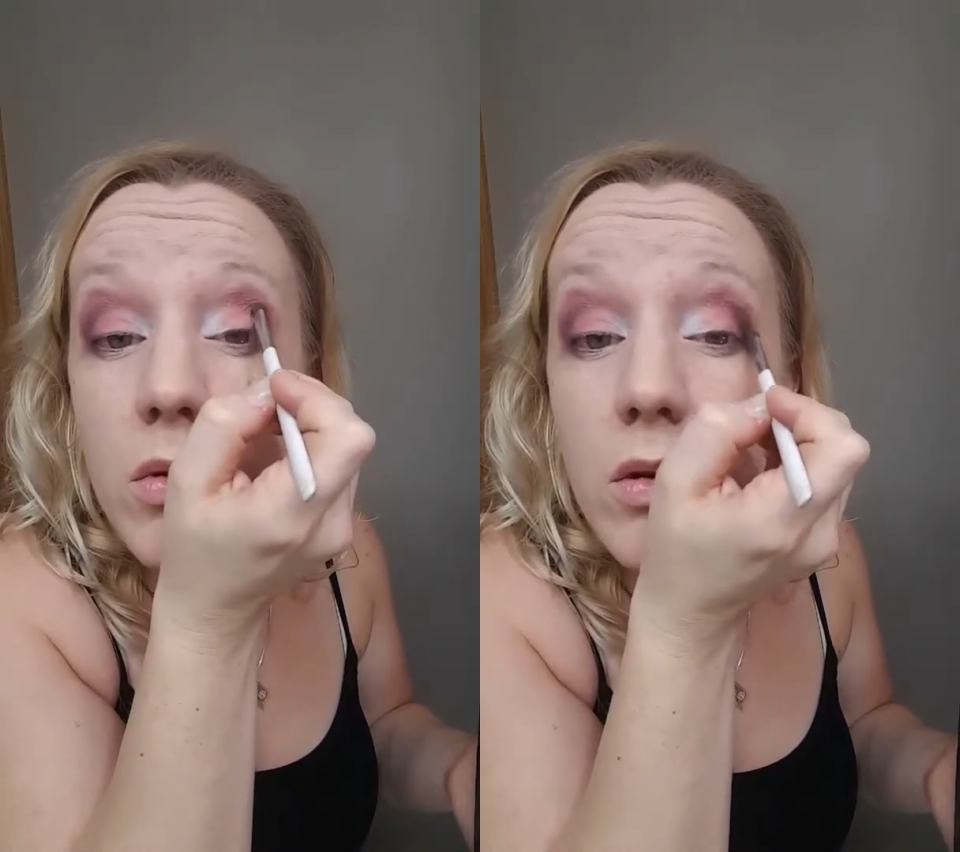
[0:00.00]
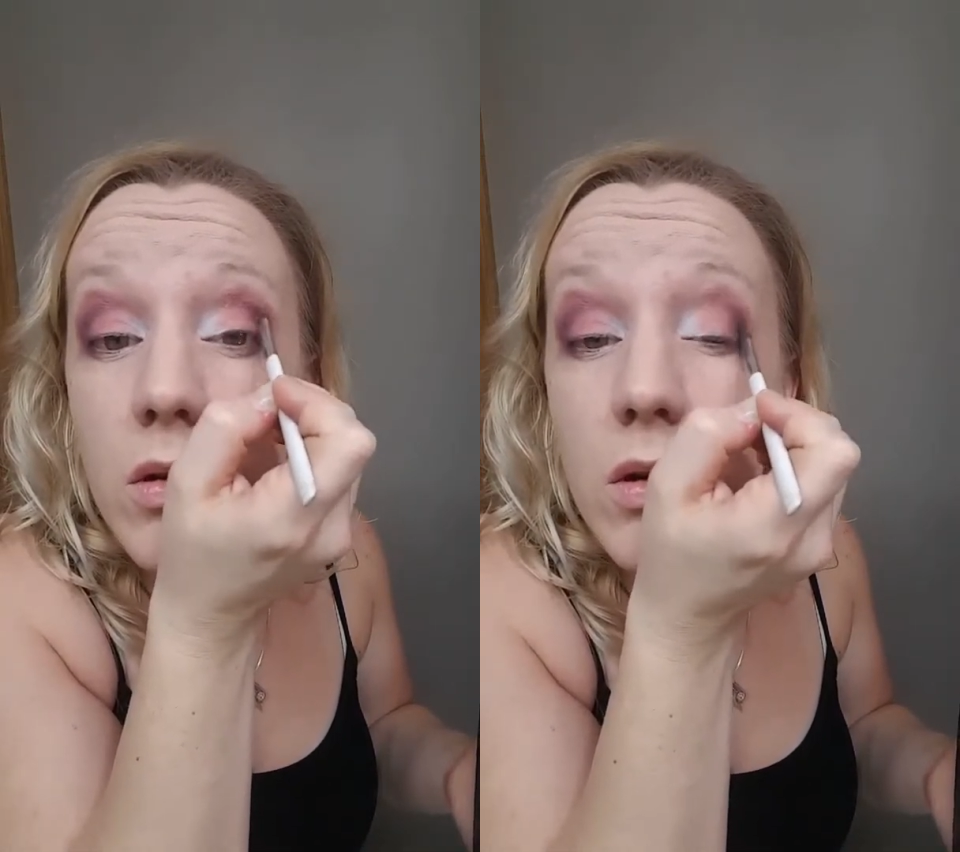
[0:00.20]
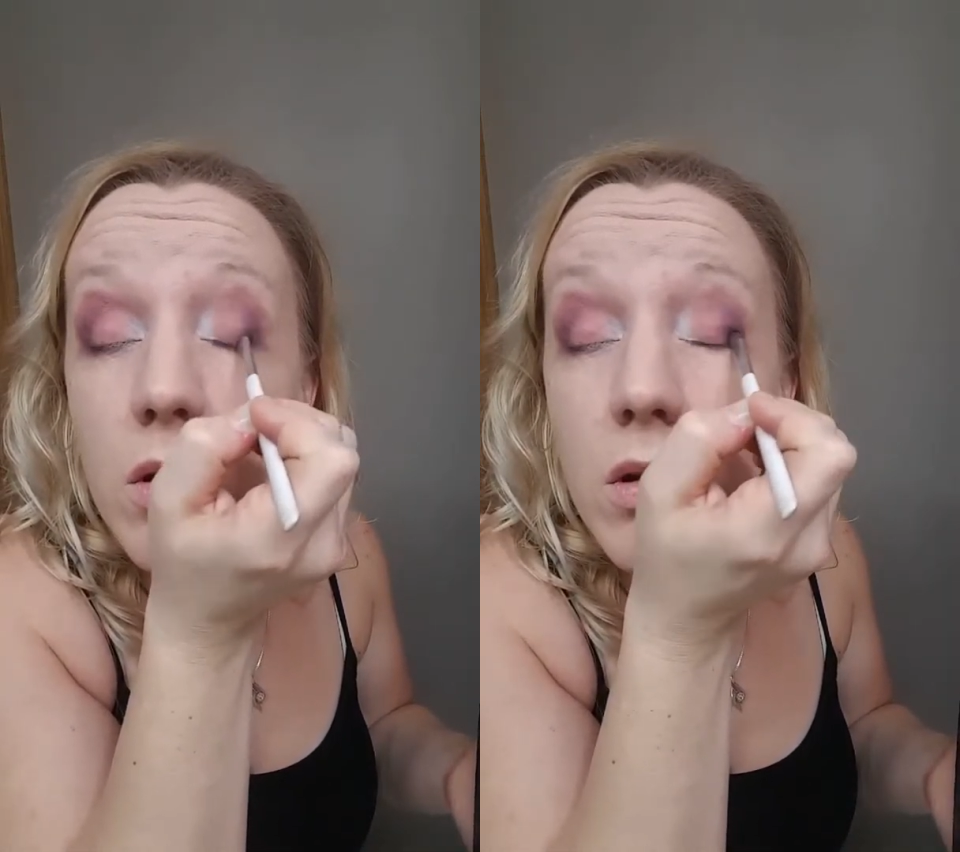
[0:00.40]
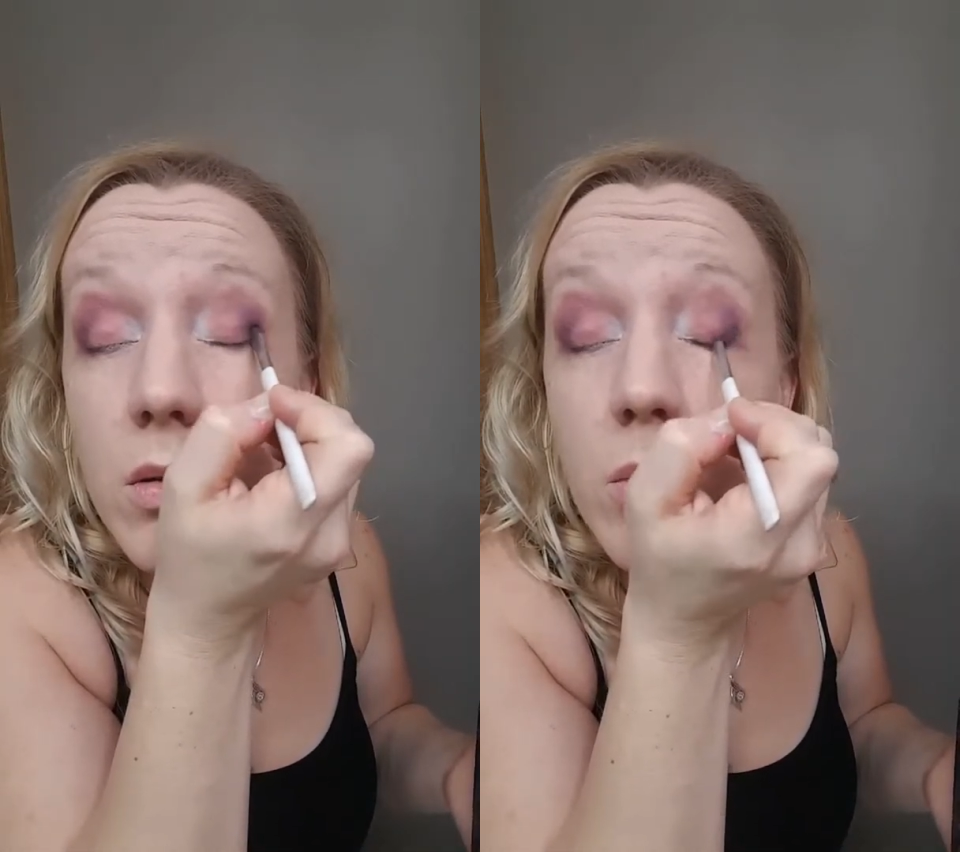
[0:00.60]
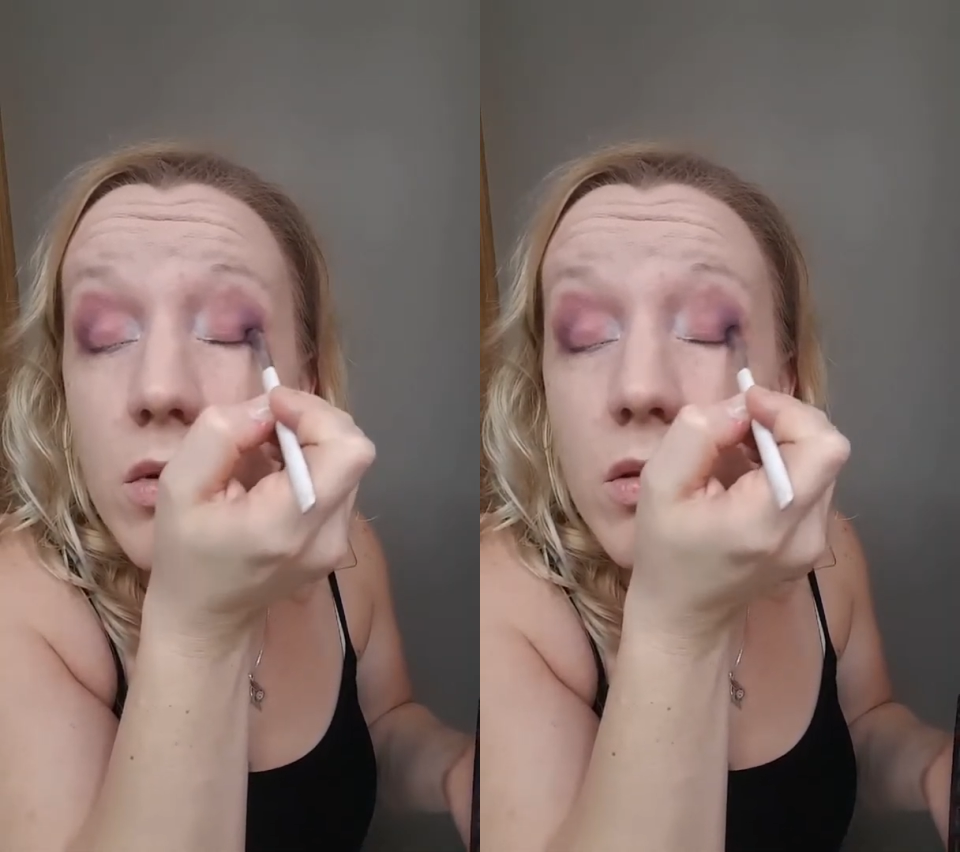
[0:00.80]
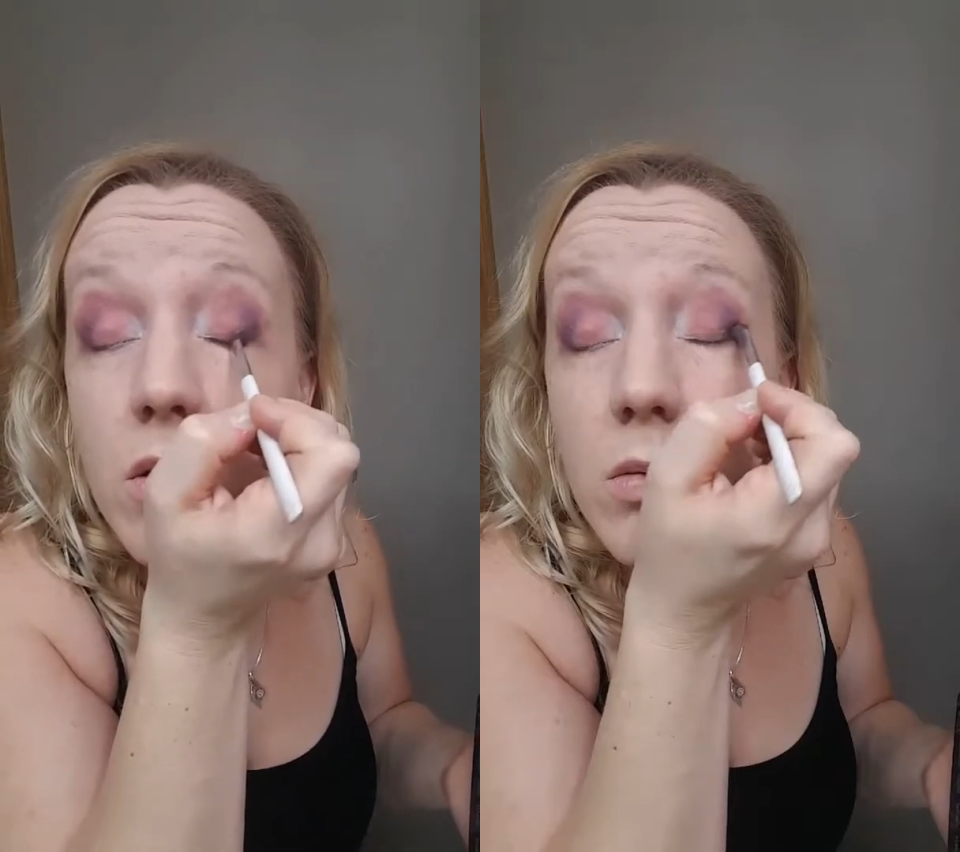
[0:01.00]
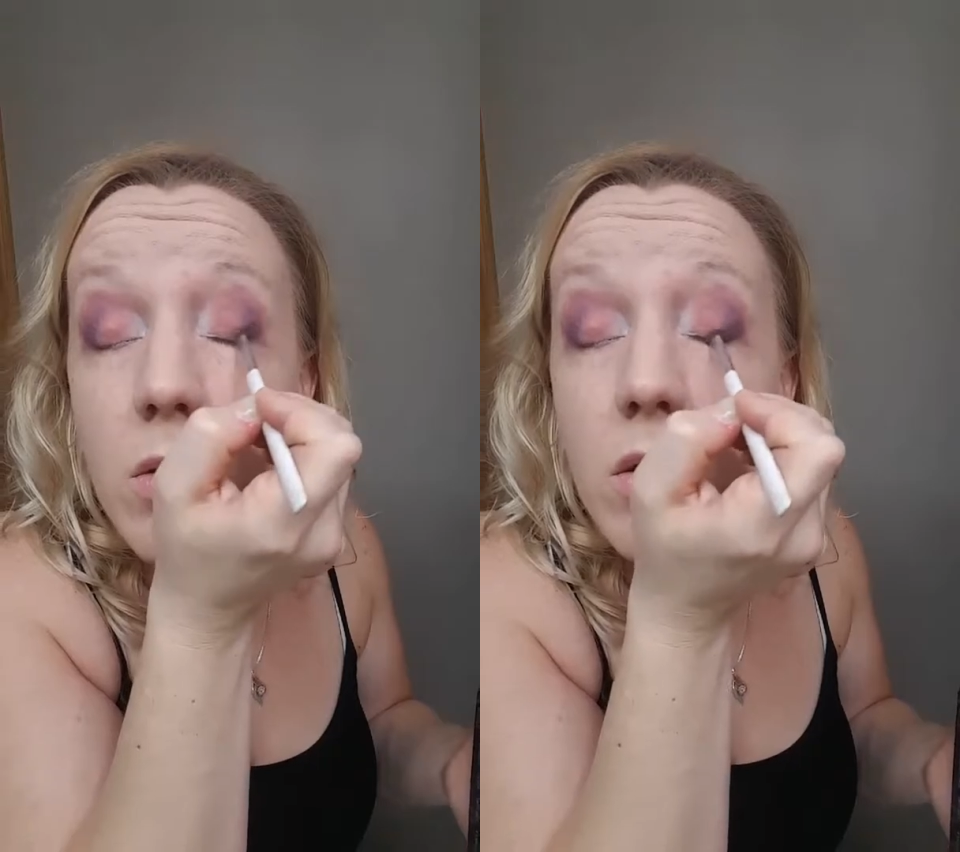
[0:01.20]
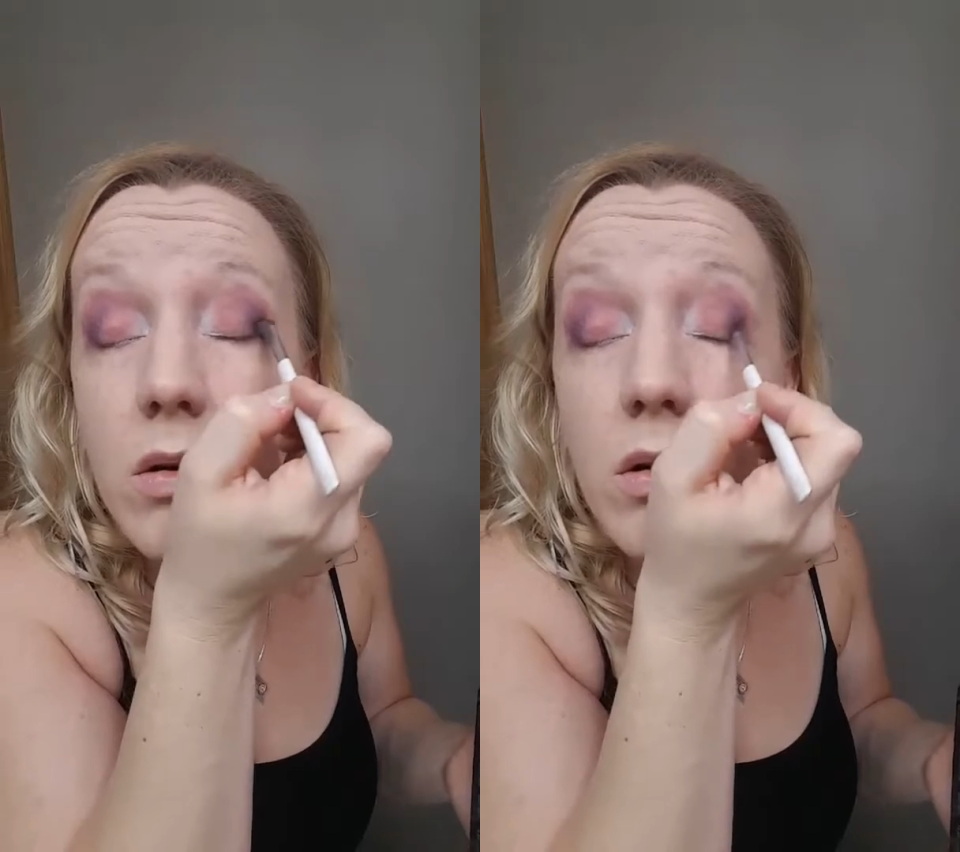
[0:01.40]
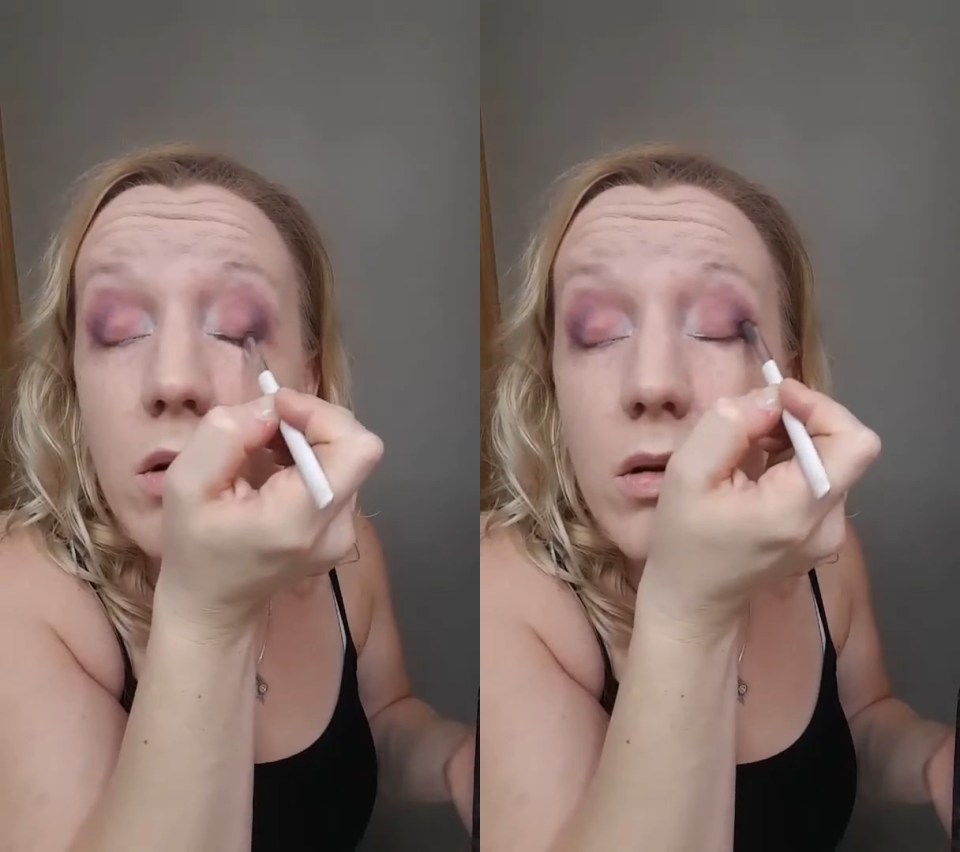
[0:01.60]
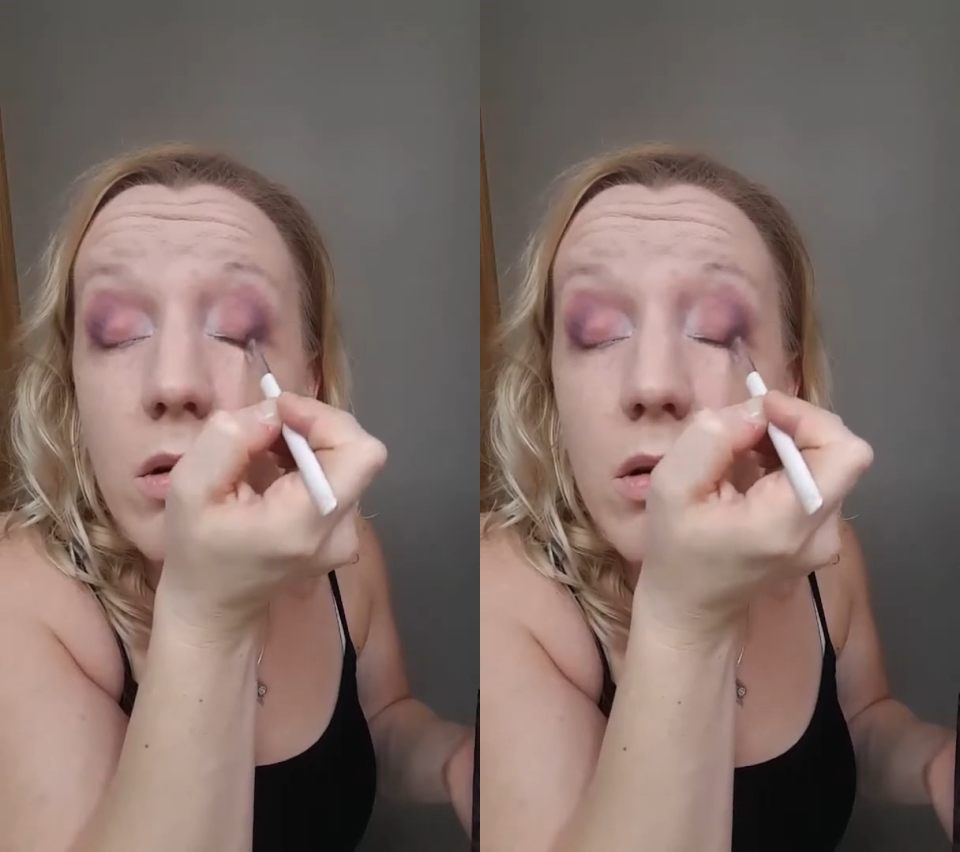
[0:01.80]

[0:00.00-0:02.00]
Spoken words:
Really kind of keep it in the corner.